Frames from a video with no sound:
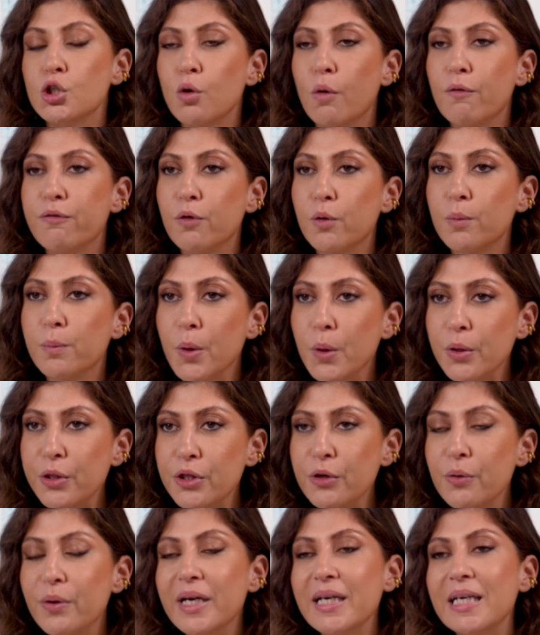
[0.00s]
for both
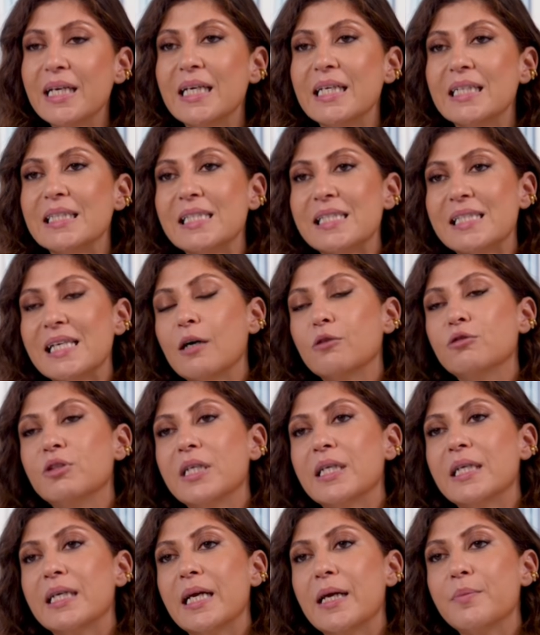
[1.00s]
UAE and Saudi
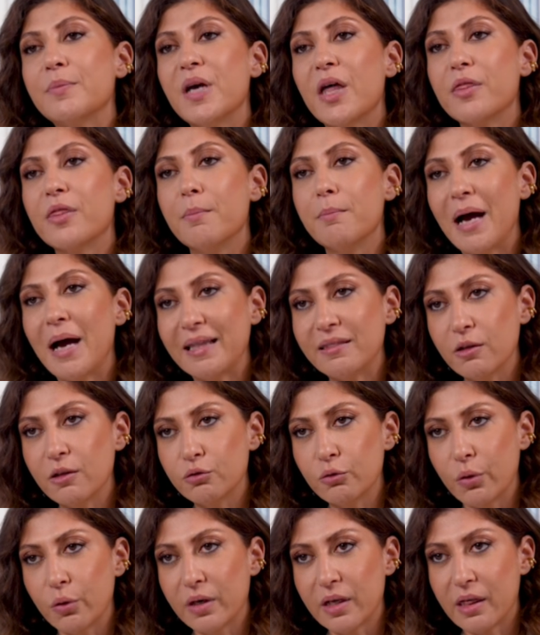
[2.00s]
Arabia, the
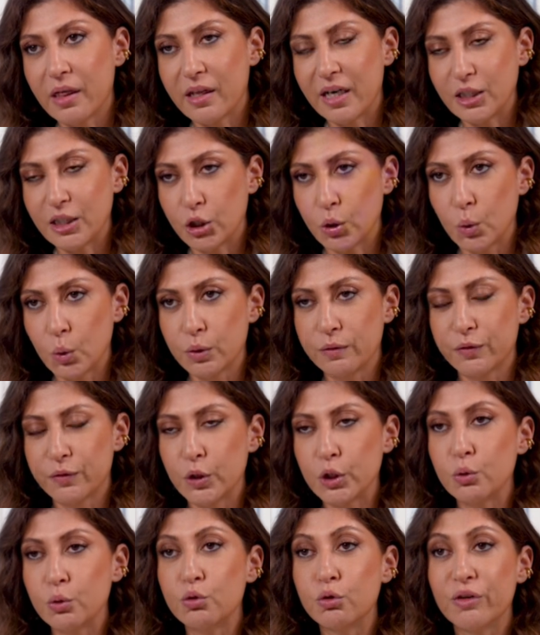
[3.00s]
mandatory threshold for
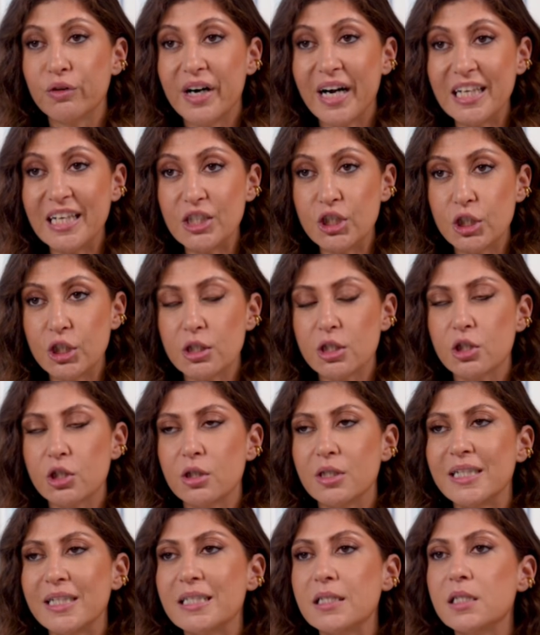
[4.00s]
you to register
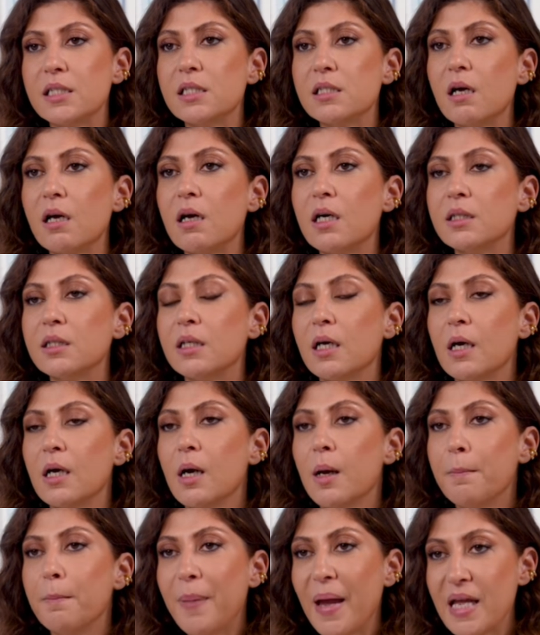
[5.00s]
and start
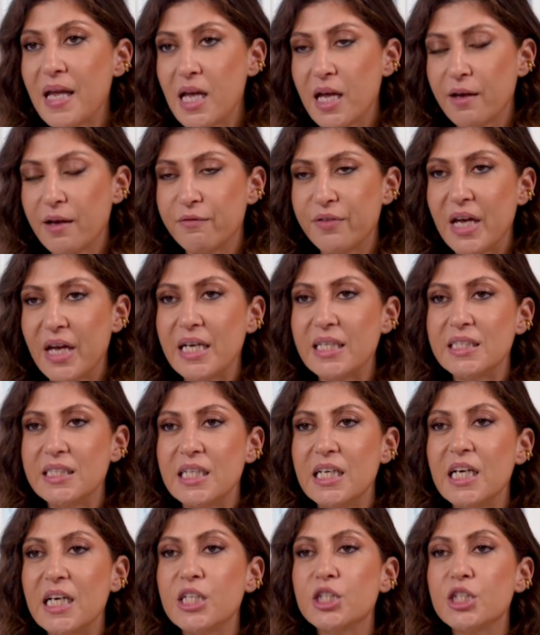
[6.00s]
paying VAT is